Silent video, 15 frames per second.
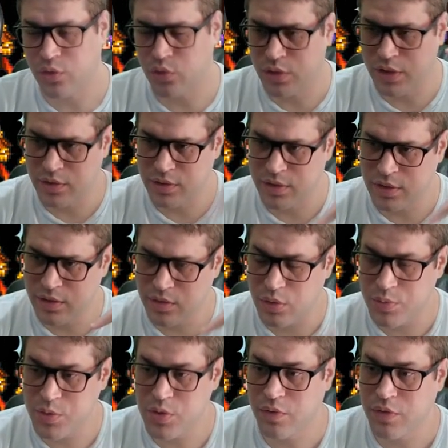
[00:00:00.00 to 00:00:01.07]
also links in the
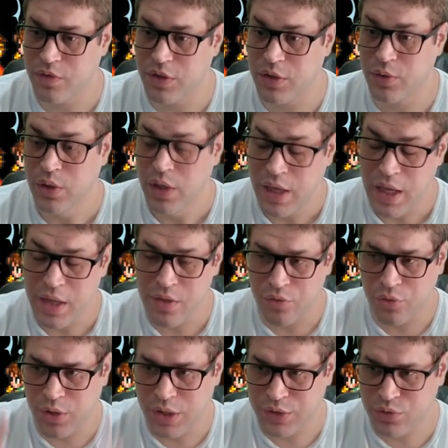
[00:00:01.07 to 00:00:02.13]
description of the video, and
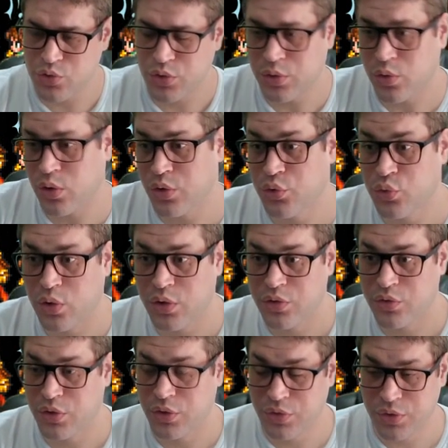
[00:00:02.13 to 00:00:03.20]
don't forget to join our Discord
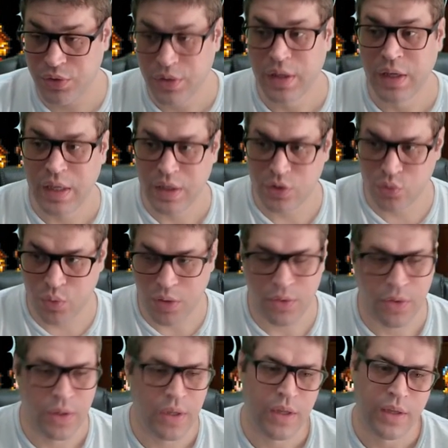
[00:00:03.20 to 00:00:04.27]
server as
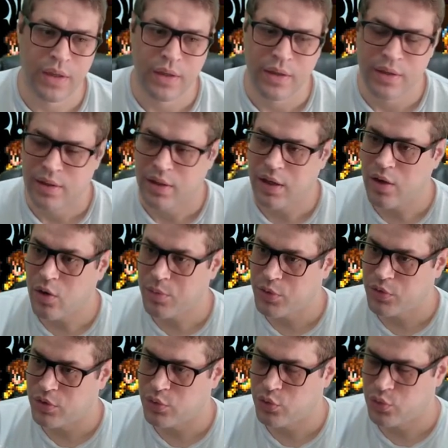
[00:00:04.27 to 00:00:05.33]
well. I hope
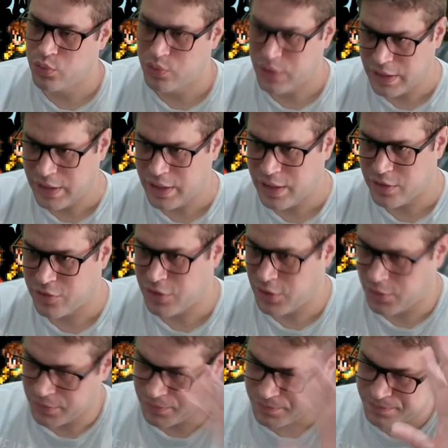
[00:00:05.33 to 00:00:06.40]
to see you soon in the next
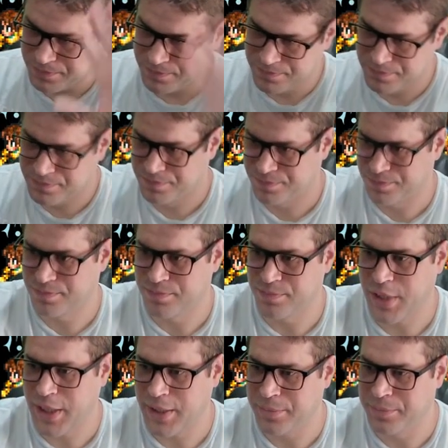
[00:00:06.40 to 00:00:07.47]
video.
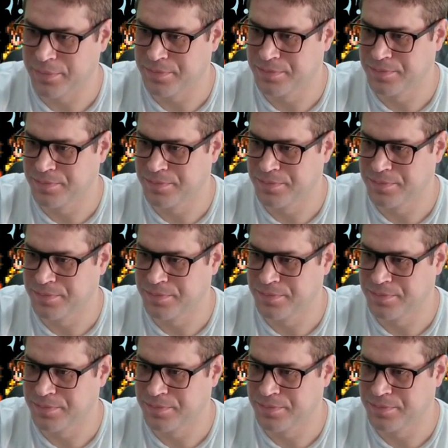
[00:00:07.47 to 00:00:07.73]
Bye.